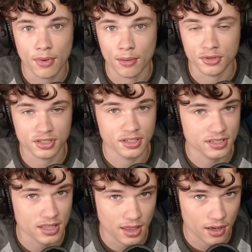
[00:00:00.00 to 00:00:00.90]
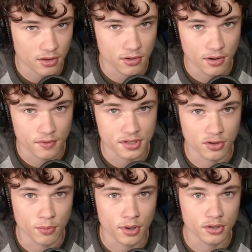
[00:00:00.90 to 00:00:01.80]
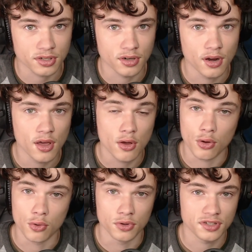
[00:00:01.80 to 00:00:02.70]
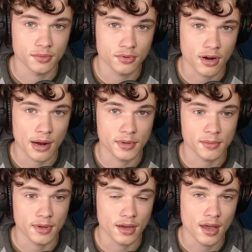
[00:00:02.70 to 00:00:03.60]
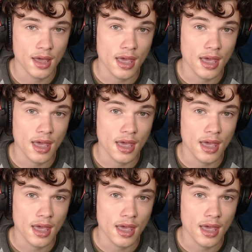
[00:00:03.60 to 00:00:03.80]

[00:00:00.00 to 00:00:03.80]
but I'm just gonna say thank you to every single person who has subscribed to me.